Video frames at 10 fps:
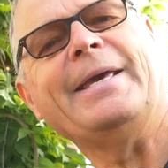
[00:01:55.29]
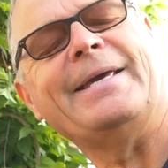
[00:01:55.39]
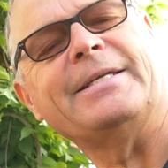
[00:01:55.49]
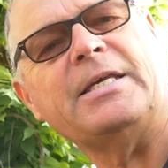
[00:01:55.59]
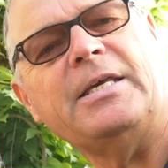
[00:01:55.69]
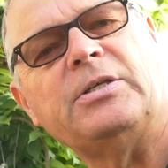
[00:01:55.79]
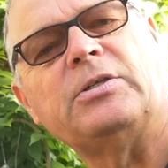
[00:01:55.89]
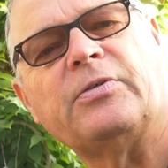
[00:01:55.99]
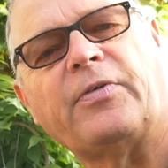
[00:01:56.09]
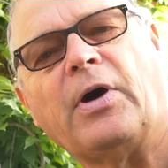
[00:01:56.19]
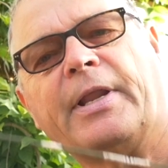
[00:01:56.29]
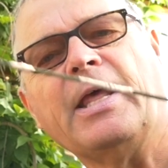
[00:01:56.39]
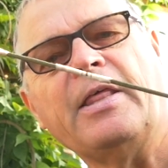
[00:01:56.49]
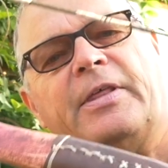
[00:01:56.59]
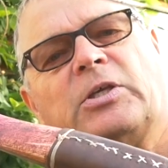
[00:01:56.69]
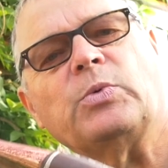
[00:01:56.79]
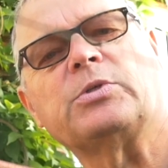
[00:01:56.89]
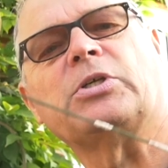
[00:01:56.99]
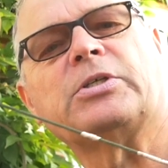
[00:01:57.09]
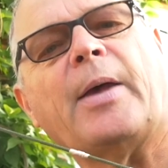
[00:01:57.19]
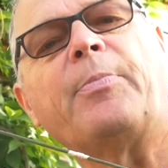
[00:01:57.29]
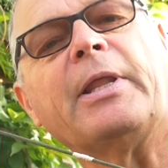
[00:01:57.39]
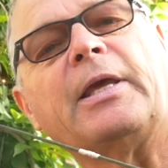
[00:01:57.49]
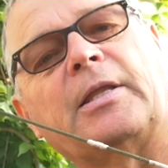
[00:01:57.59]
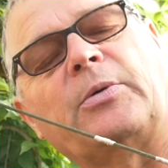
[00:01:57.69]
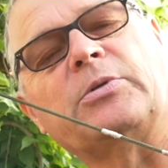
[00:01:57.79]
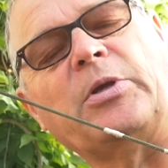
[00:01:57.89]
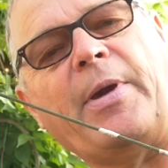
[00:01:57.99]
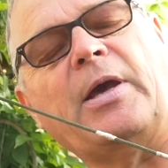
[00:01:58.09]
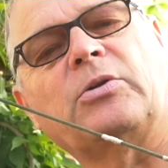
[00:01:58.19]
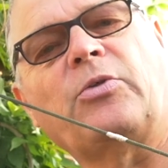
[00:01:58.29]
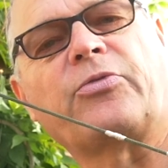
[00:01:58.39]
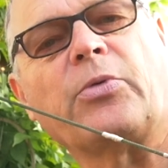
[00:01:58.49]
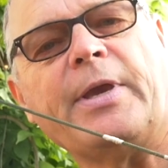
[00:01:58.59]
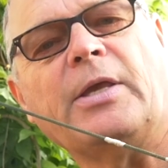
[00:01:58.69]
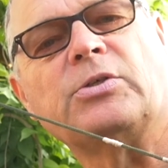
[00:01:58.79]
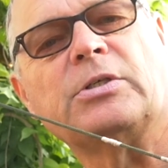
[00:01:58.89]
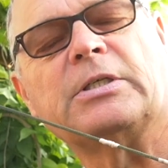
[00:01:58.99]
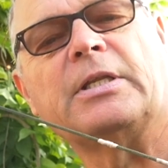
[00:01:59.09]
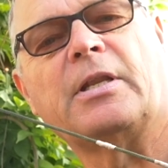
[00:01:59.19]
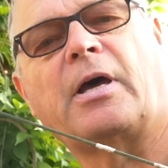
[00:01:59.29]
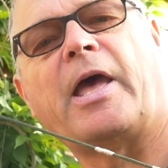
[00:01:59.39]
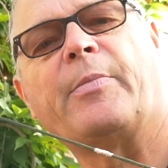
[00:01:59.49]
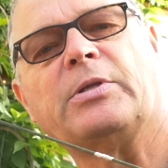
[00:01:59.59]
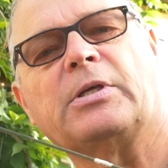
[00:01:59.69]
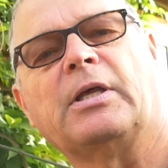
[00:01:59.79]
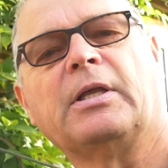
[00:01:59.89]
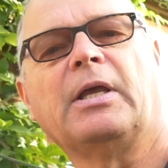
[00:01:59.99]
It's easy to find. This was a sapling that was about 3 inches in diameter